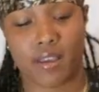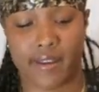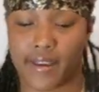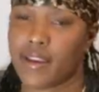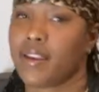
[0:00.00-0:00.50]

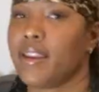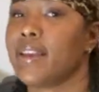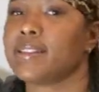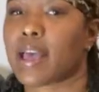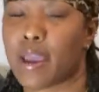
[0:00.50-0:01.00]
I ain't
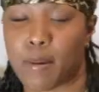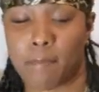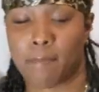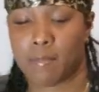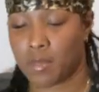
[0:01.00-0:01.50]
that type.
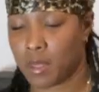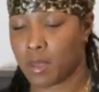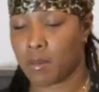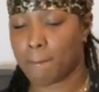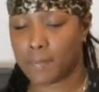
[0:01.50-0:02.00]

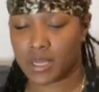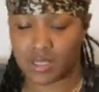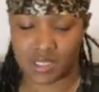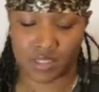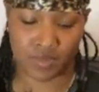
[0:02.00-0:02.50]
But
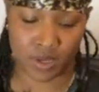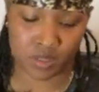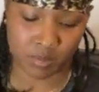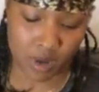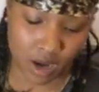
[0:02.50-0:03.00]
this
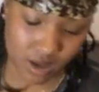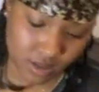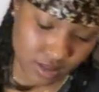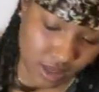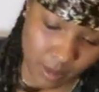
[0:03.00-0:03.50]
first
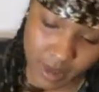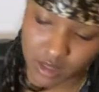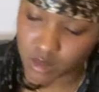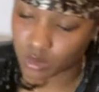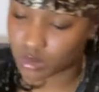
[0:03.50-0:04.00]
box that I'm
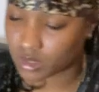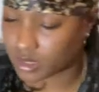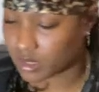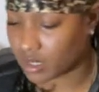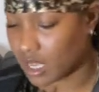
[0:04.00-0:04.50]
about to
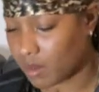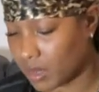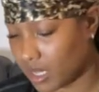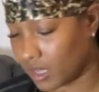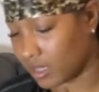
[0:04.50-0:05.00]
order,
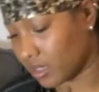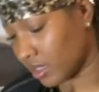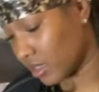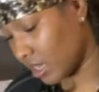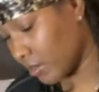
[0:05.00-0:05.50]
that I'm